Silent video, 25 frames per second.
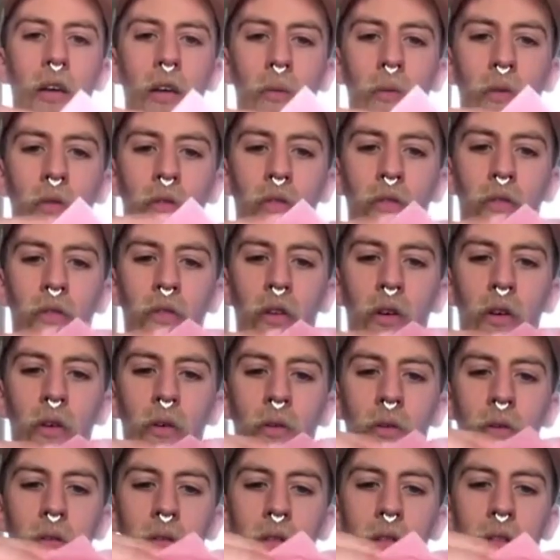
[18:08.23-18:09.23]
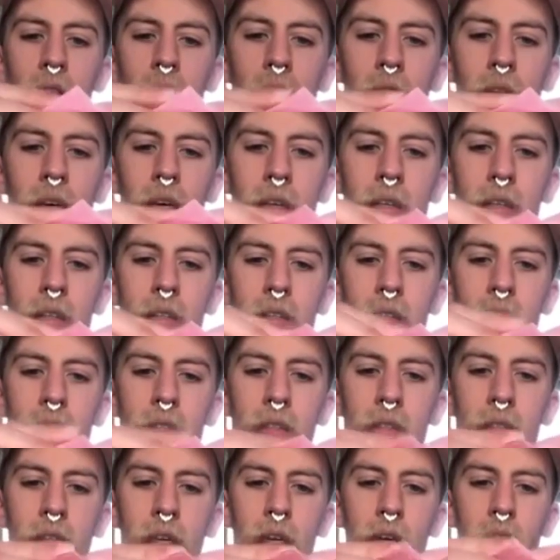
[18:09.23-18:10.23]
Fold that
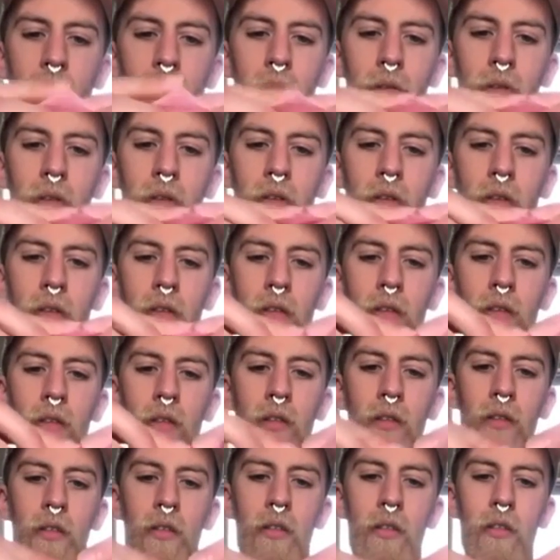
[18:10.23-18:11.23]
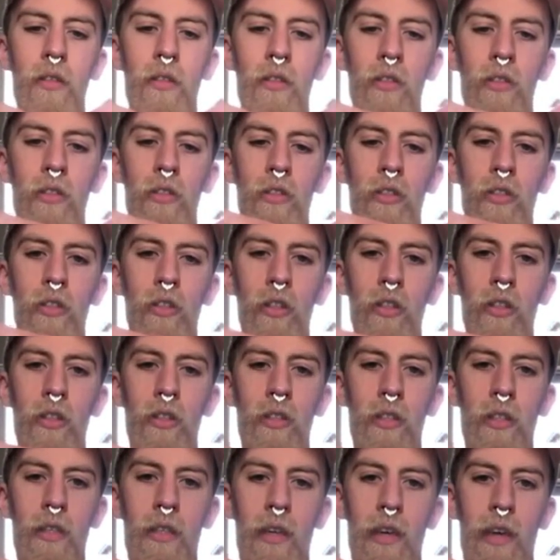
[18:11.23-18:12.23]
down, just
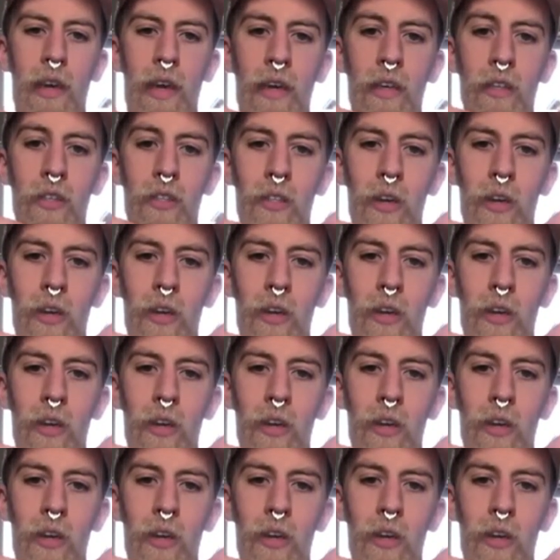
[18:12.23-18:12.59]
like so.